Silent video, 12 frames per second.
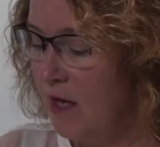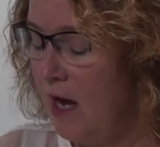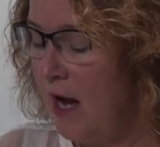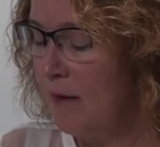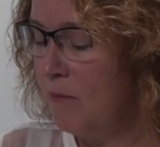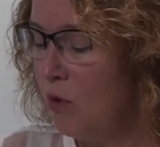
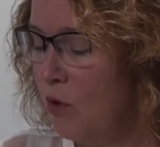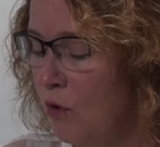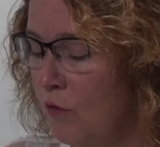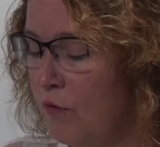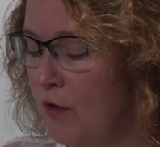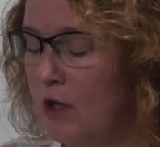I
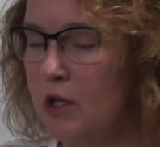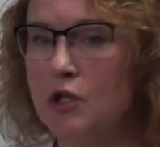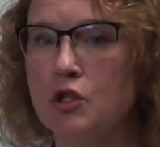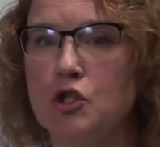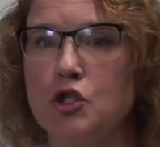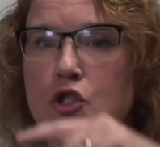move,
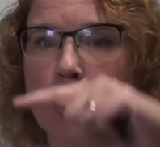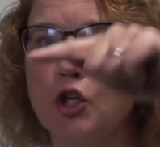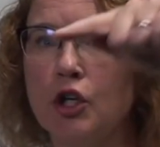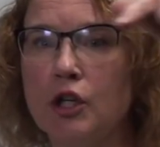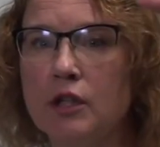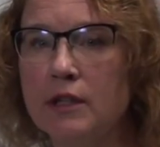
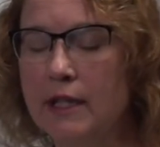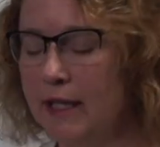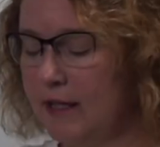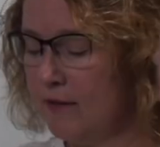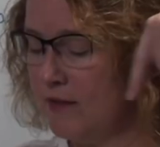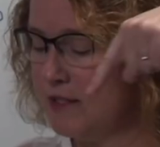
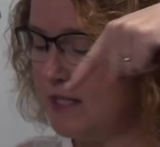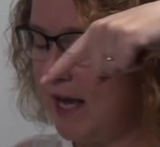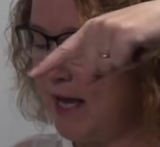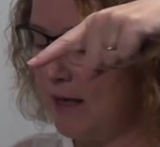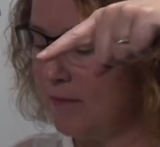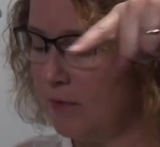circling the
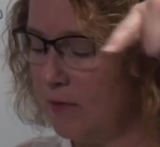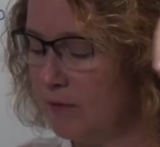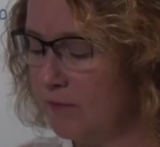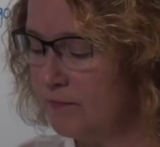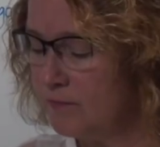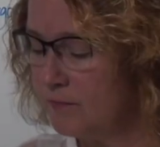table.
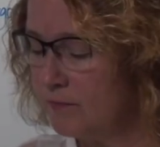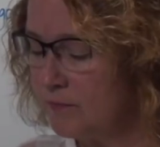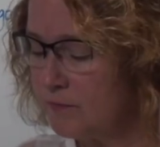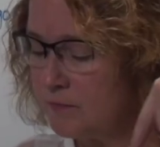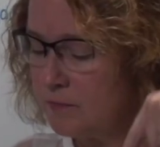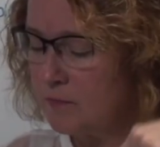
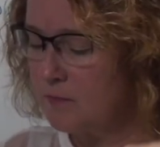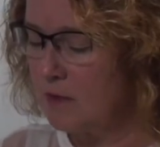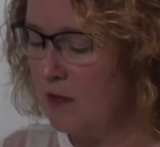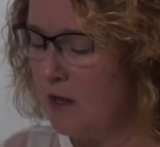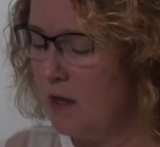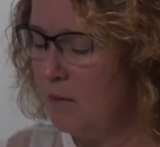
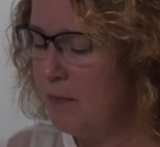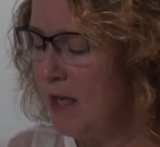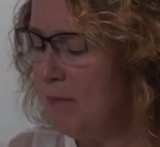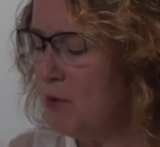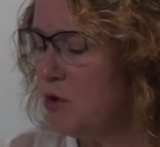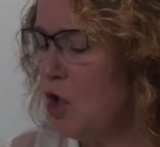
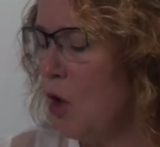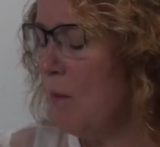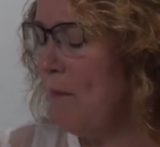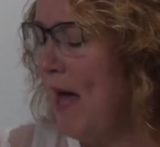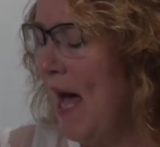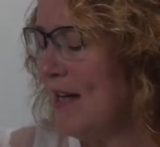People don't
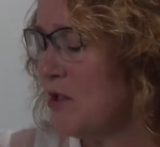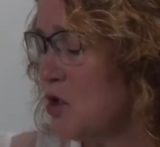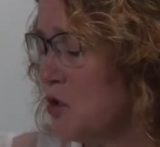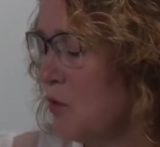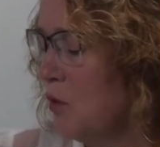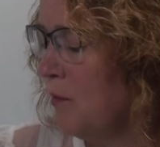pass
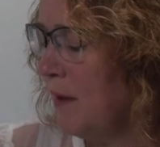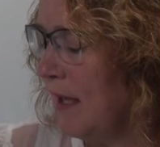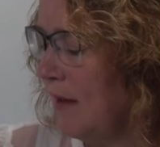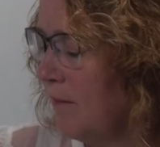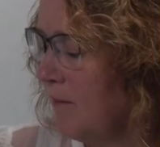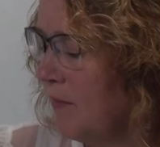through me.
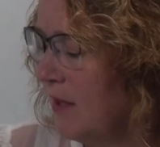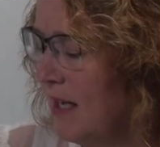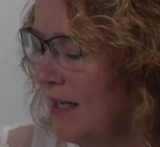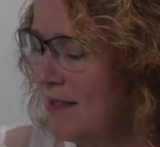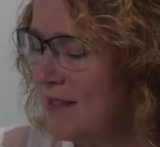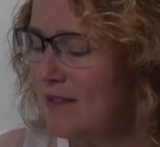
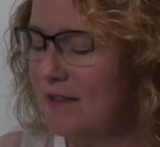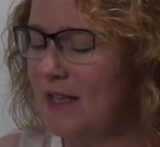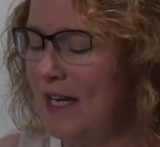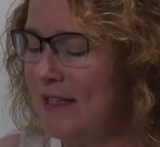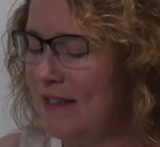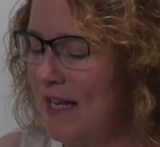It's
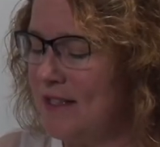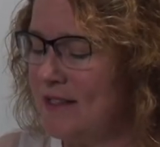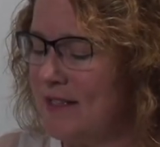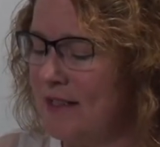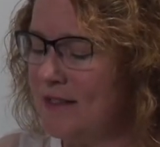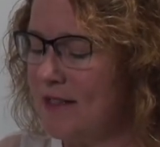like they
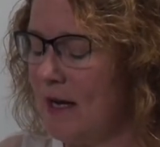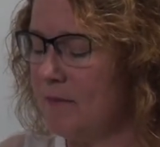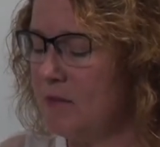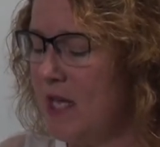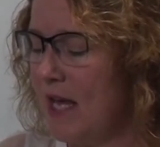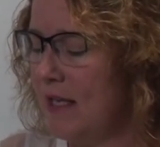sense I'm
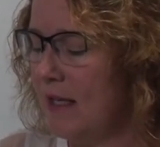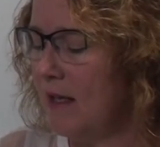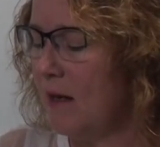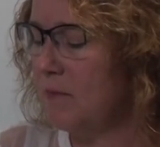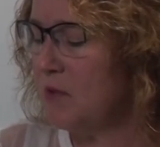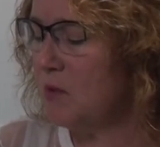taking
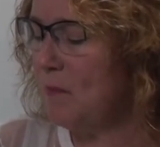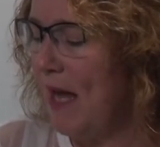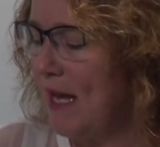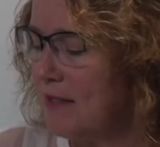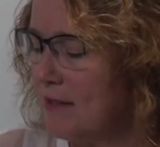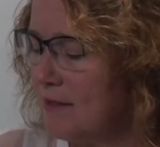up
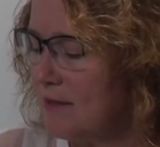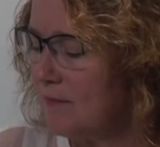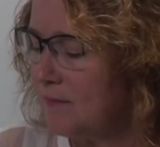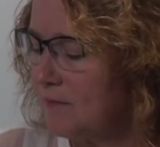space.